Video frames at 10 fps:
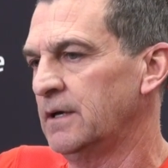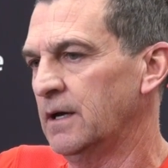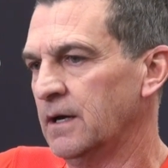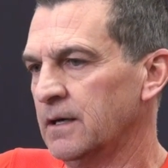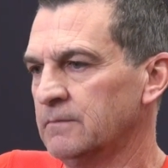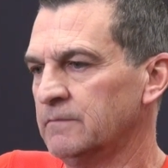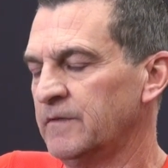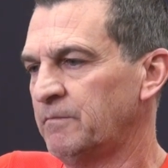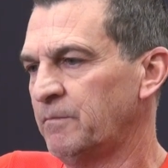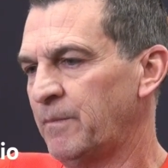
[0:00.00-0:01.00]
um,
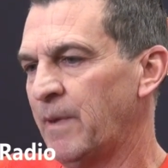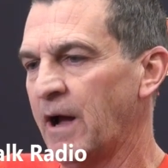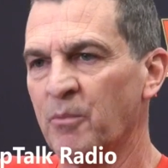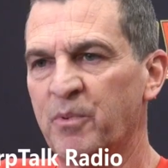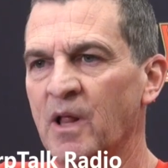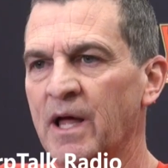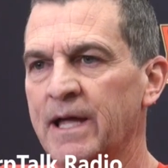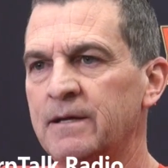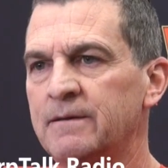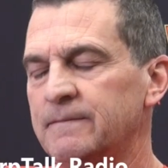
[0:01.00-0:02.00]
by our
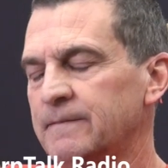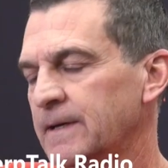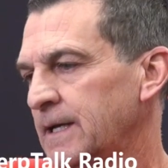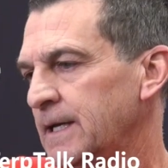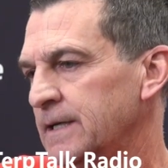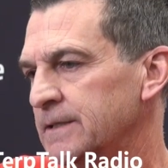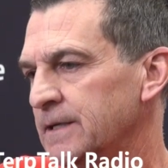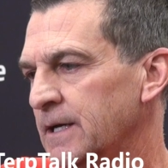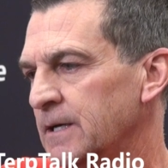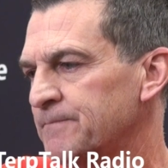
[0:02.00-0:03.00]
play. And,
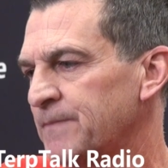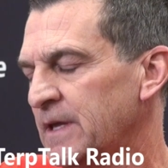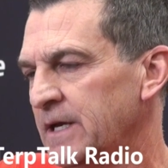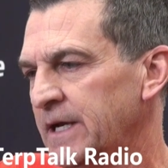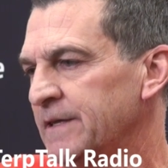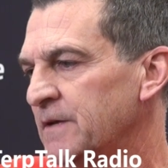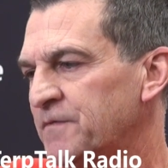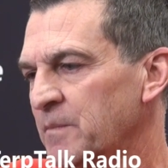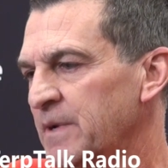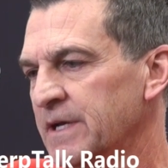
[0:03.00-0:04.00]
um, and then
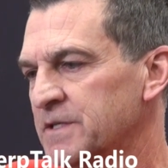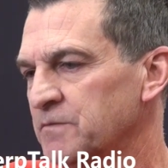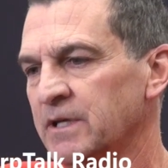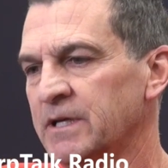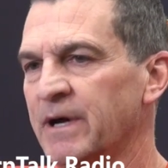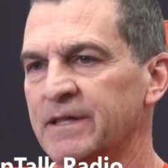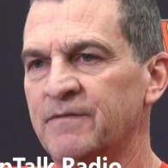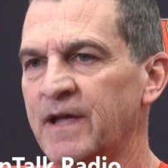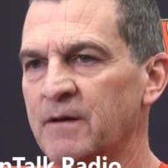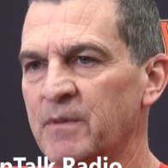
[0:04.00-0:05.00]
for me, it's really about the
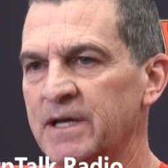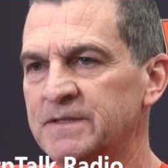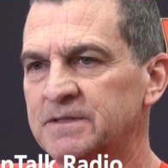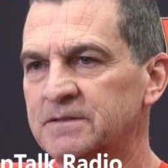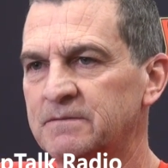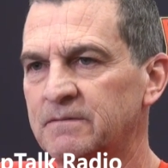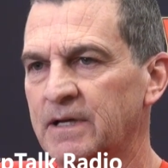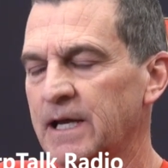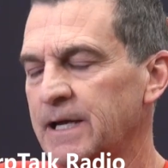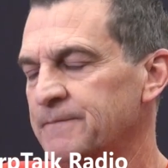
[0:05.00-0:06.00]
fan base,
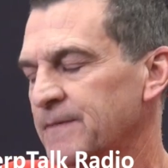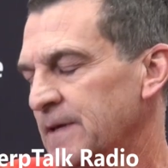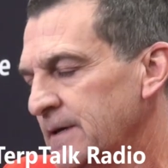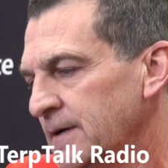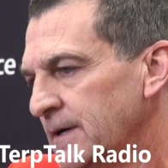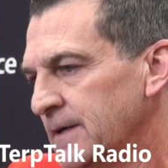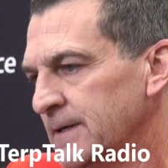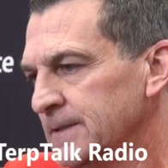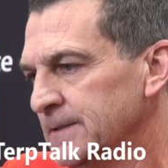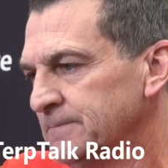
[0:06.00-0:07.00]
okay?
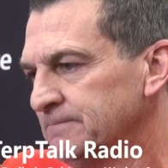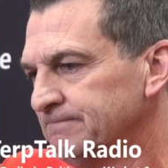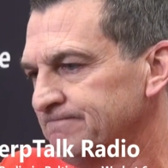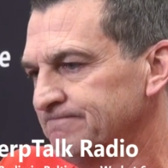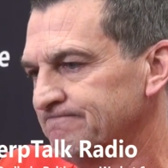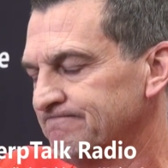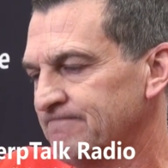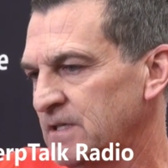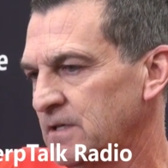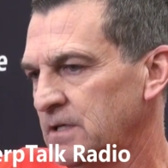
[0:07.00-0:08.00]
Um,
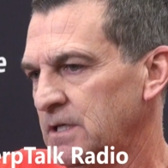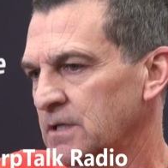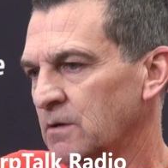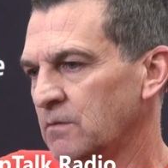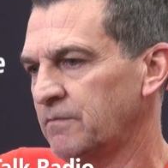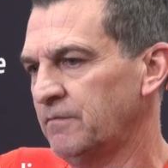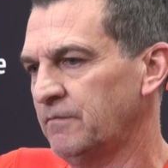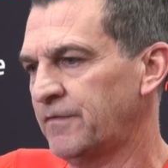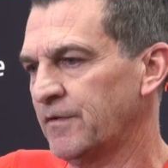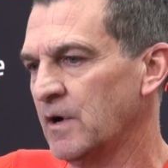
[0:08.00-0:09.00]
you know,
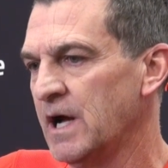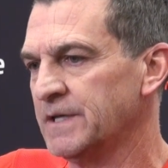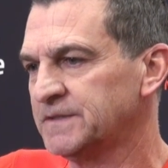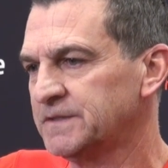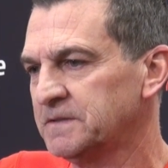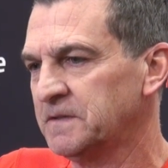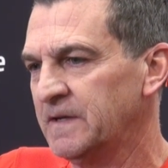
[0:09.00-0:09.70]
for us,